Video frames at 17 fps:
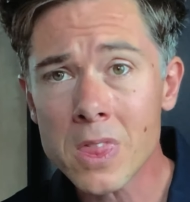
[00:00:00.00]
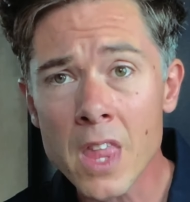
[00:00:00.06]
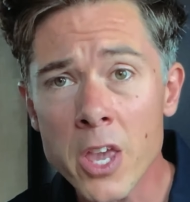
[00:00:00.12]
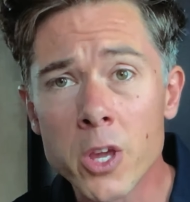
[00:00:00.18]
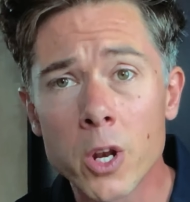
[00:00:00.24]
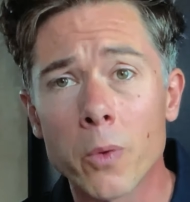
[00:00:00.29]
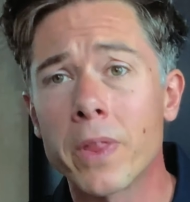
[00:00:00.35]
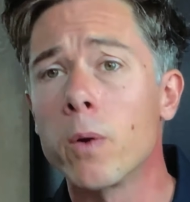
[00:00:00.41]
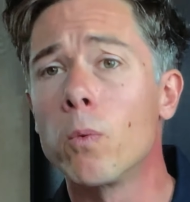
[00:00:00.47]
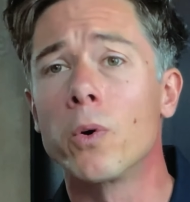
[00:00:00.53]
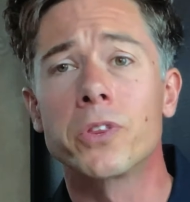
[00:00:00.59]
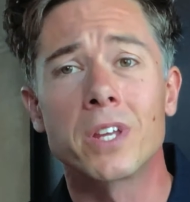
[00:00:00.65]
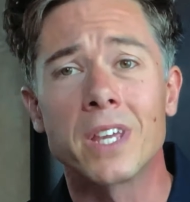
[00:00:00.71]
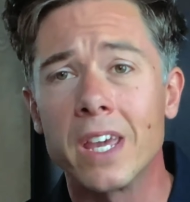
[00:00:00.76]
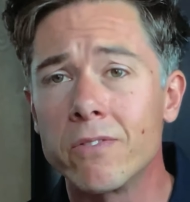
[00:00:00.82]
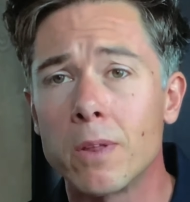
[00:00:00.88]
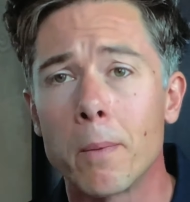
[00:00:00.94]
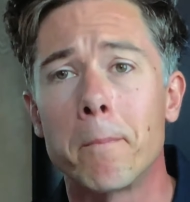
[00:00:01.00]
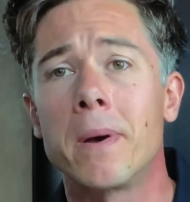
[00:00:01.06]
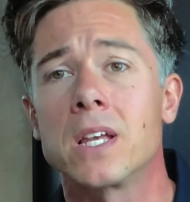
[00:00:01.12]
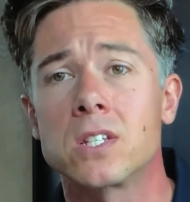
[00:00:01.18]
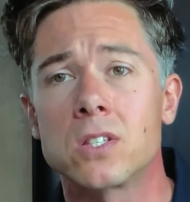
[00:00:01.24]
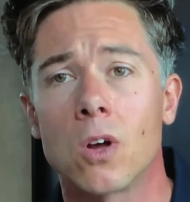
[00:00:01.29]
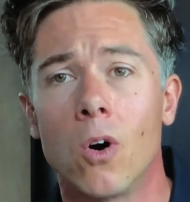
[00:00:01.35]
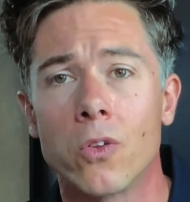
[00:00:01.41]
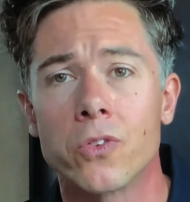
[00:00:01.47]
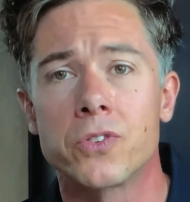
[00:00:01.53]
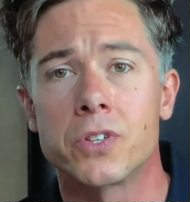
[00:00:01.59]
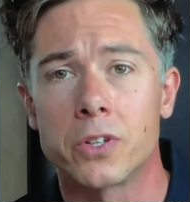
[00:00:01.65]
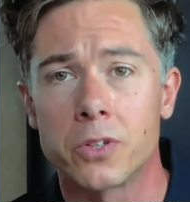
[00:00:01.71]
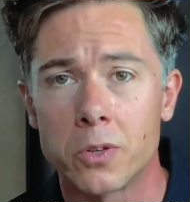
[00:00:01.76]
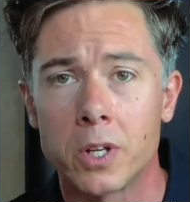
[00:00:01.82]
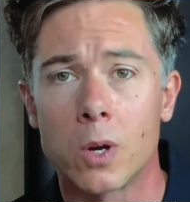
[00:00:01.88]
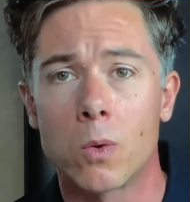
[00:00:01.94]
They want to give the best answer
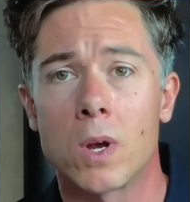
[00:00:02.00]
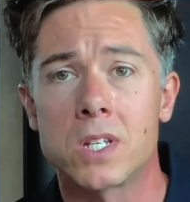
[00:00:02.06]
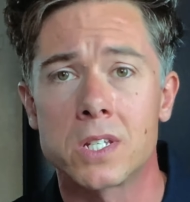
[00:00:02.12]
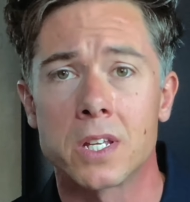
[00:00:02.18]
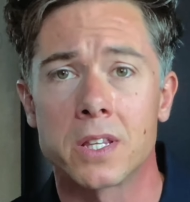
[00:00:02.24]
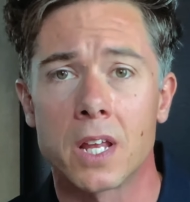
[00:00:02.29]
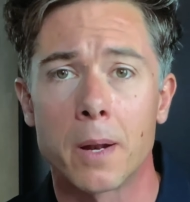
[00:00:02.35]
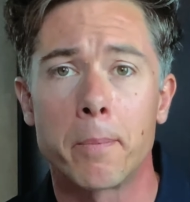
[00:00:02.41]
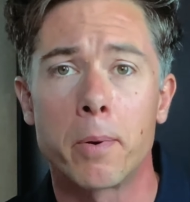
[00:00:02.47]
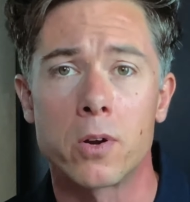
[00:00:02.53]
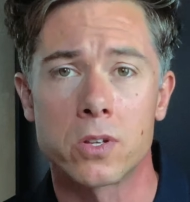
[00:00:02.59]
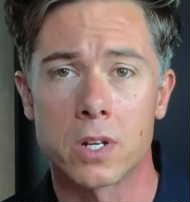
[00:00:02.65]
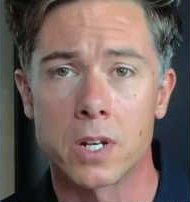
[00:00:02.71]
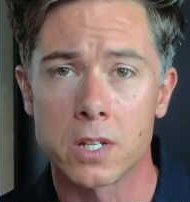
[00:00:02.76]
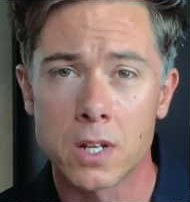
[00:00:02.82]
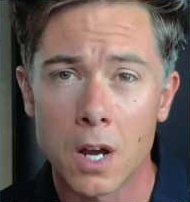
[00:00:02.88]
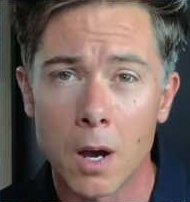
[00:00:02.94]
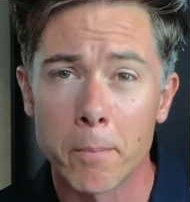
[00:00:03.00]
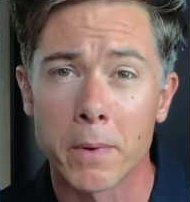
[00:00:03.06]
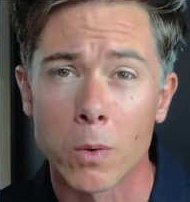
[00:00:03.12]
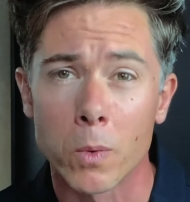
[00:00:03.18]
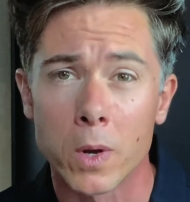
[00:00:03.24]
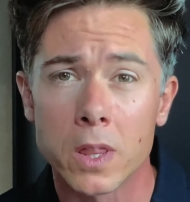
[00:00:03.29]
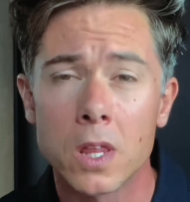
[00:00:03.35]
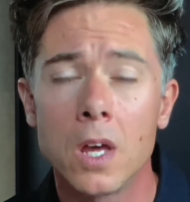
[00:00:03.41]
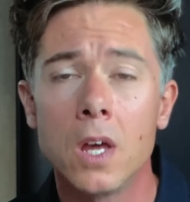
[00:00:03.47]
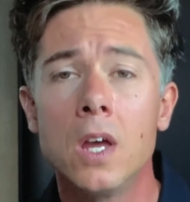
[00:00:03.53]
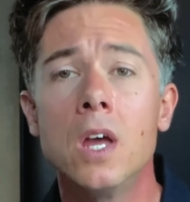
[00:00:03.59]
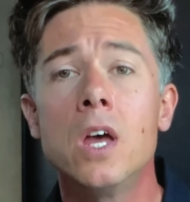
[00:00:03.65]
to the question that a person is coming with.